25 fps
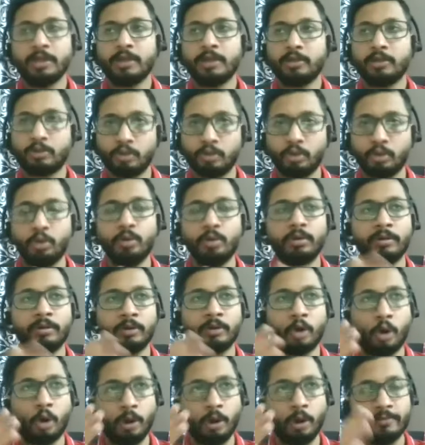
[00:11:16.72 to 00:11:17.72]
so
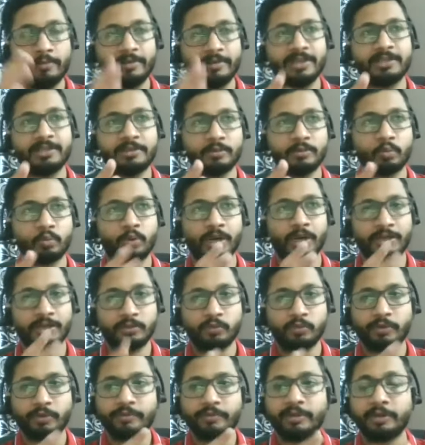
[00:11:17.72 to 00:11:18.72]
always
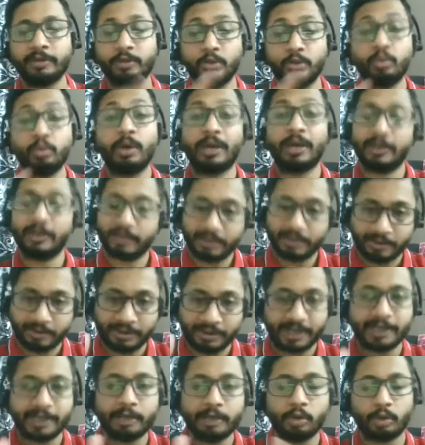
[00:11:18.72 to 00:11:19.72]
what we will do, and the
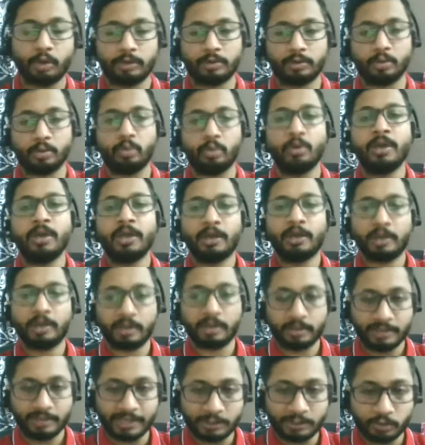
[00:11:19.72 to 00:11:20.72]
training also
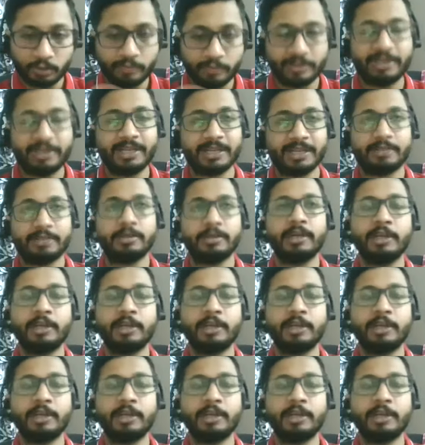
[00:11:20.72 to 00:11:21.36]
that you will get,